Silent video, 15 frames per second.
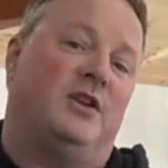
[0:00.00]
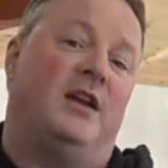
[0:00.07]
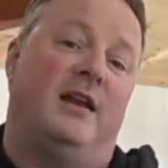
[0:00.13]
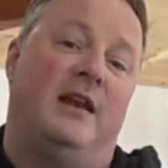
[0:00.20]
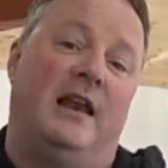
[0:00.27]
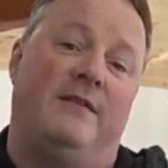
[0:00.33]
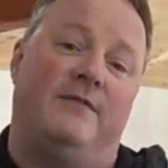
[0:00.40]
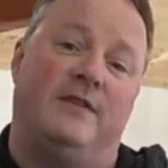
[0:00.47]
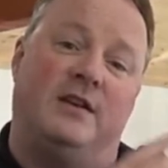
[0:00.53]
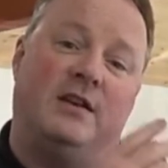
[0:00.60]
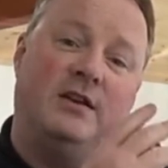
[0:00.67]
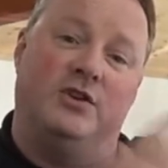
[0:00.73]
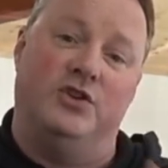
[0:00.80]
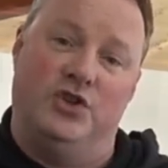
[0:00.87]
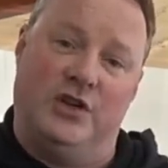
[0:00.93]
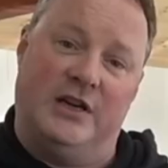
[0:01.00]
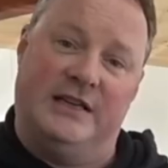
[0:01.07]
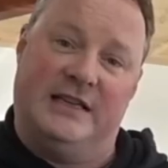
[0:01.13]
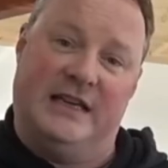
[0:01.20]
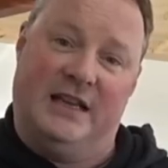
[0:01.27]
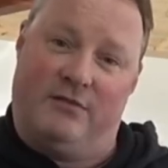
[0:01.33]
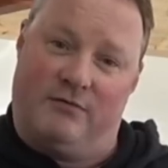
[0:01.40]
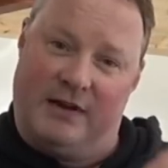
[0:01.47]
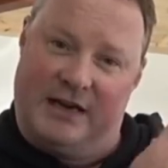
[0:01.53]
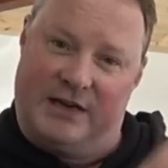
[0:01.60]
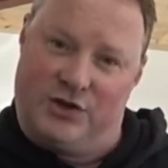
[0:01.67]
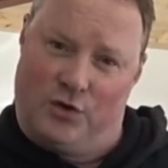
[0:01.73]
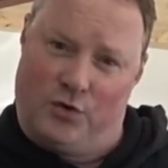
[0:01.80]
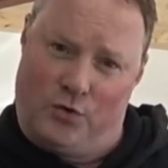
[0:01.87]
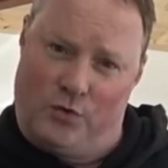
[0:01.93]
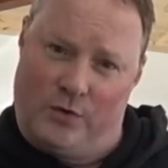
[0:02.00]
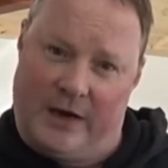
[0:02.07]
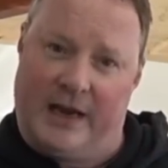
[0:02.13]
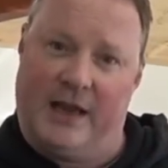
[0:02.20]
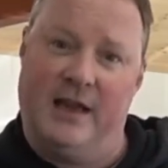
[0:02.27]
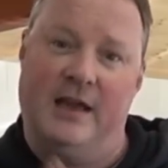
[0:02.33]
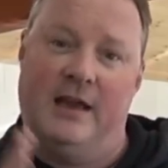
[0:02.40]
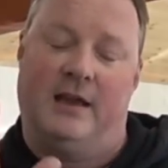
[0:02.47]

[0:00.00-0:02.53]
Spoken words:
911 GT3 Touring